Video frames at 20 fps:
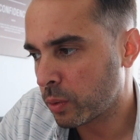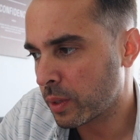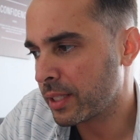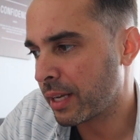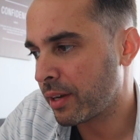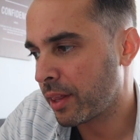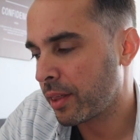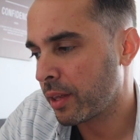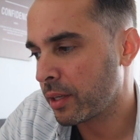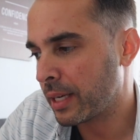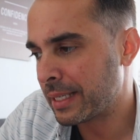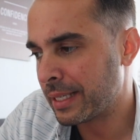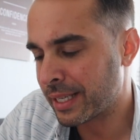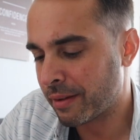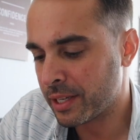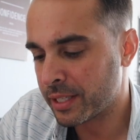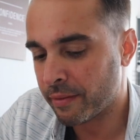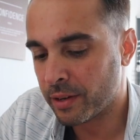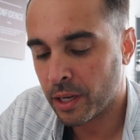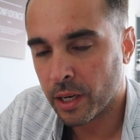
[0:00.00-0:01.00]
27th,
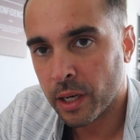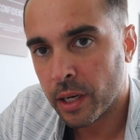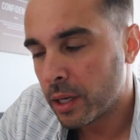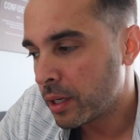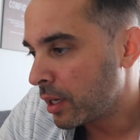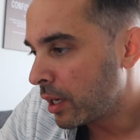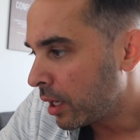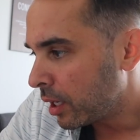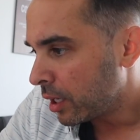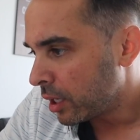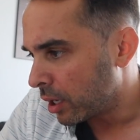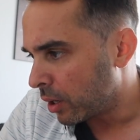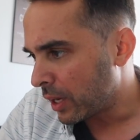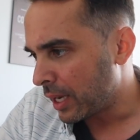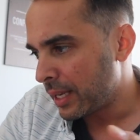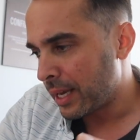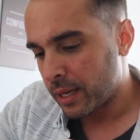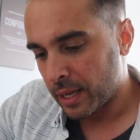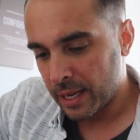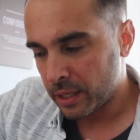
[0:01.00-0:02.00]
1977? Yep.
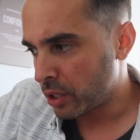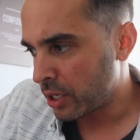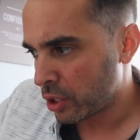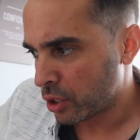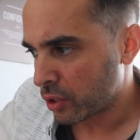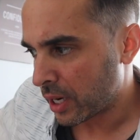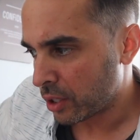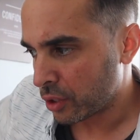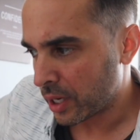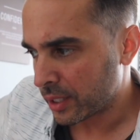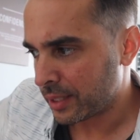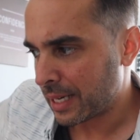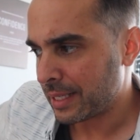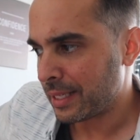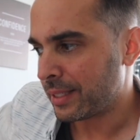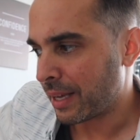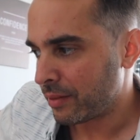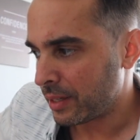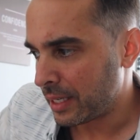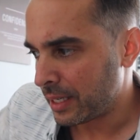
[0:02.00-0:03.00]
Okay, yeah, and is your address is
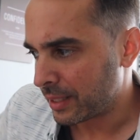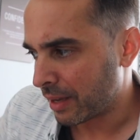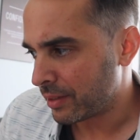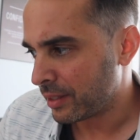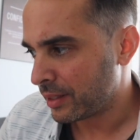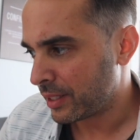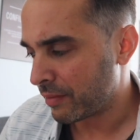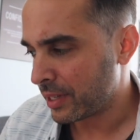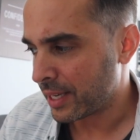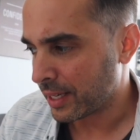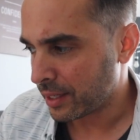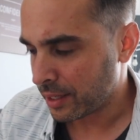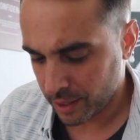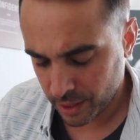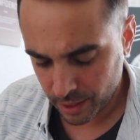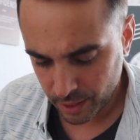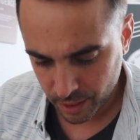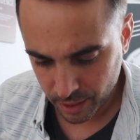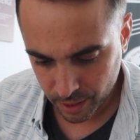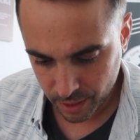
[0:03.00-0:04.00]
1977, 72nd?
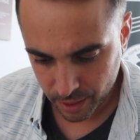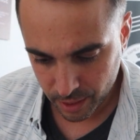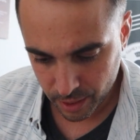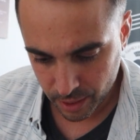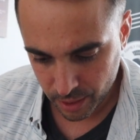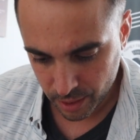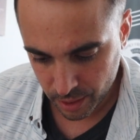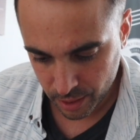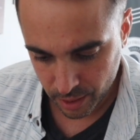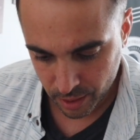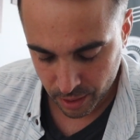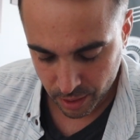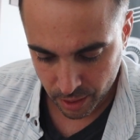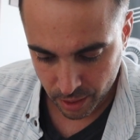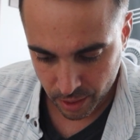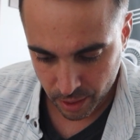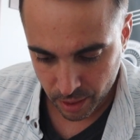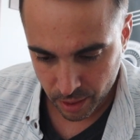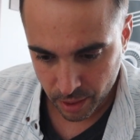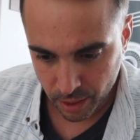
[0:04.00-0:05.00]

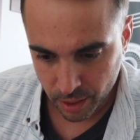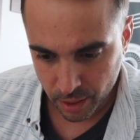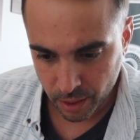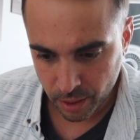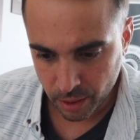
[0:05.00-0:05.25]
No.